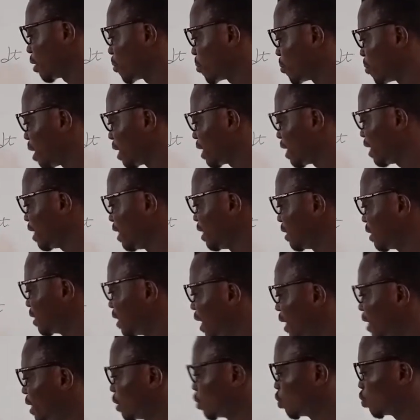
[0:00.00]
But the
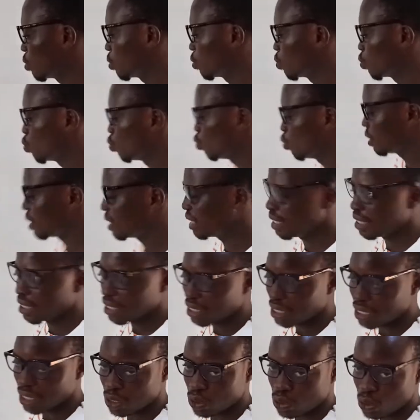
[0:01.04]
inside is 2t.
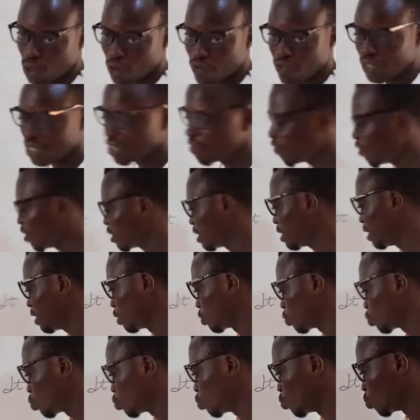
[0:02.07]
So if you
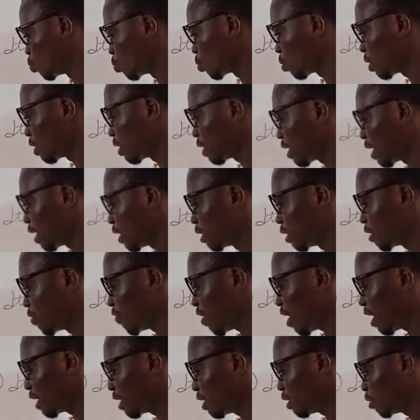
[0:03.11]
differentiate 2, then you
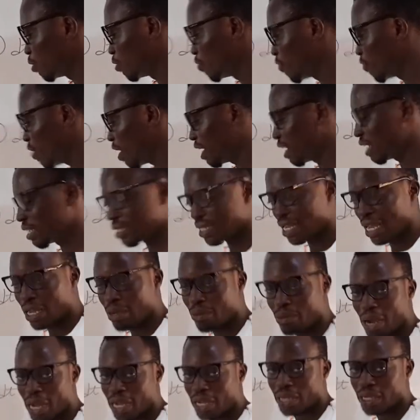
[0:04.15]
divide the sine
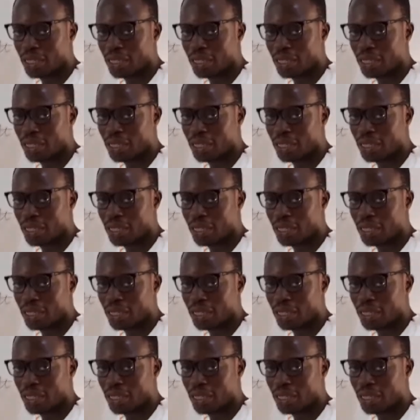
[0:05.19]
by 2.